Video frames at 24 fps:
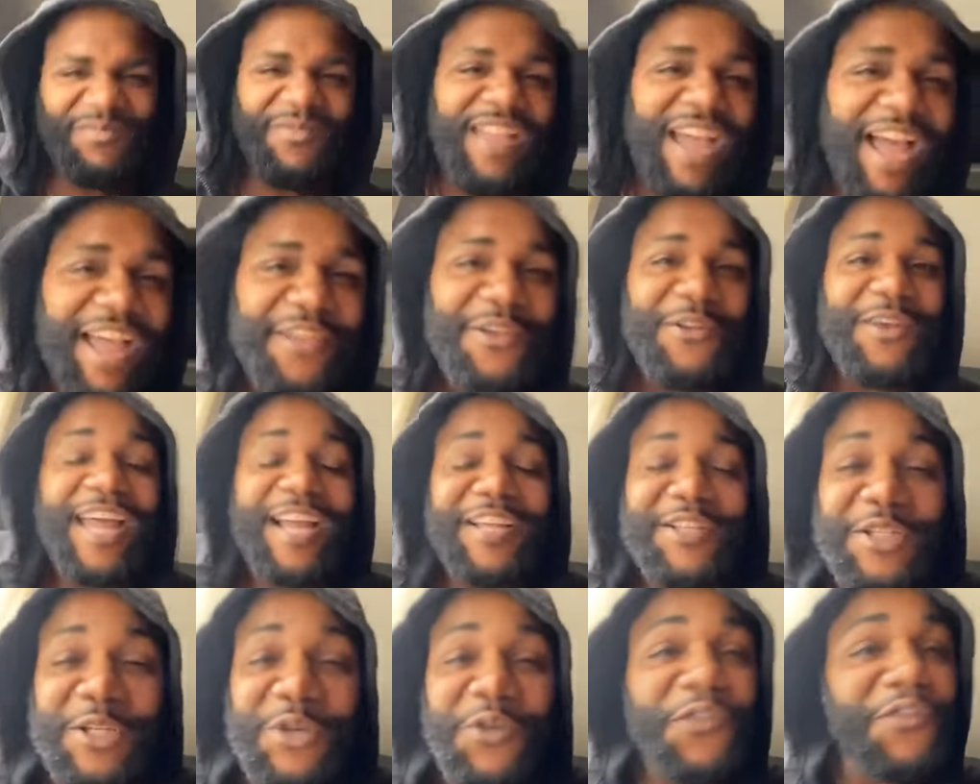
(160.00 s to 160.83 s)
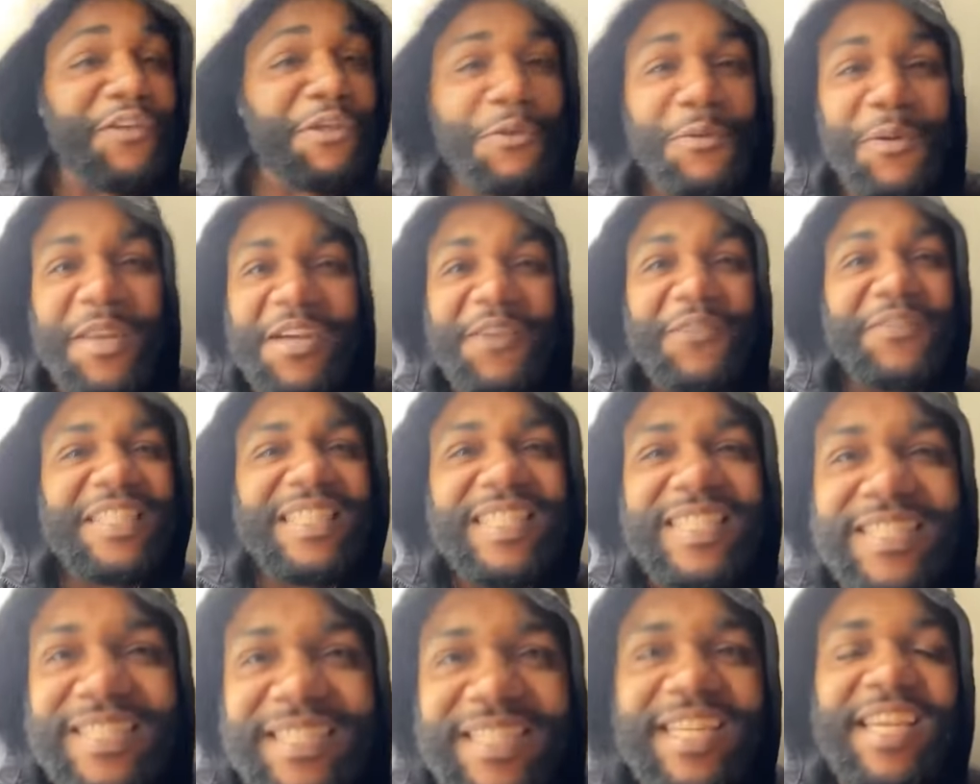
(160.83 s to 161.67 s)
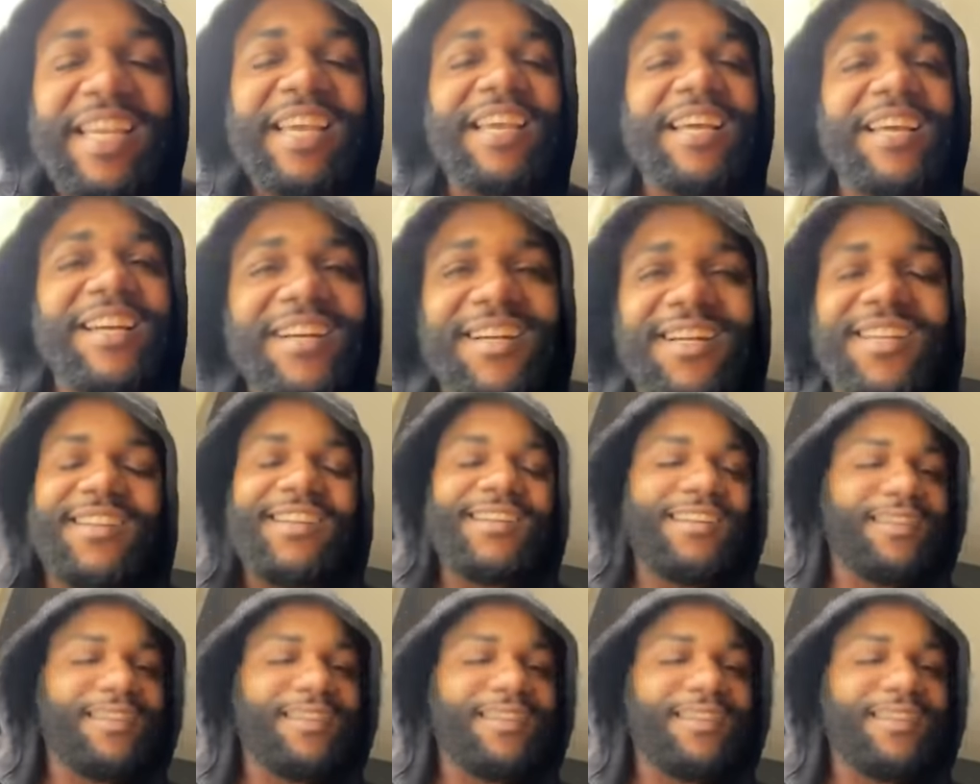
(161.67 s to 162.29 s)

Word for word: How you like Juvie? You never seen jail.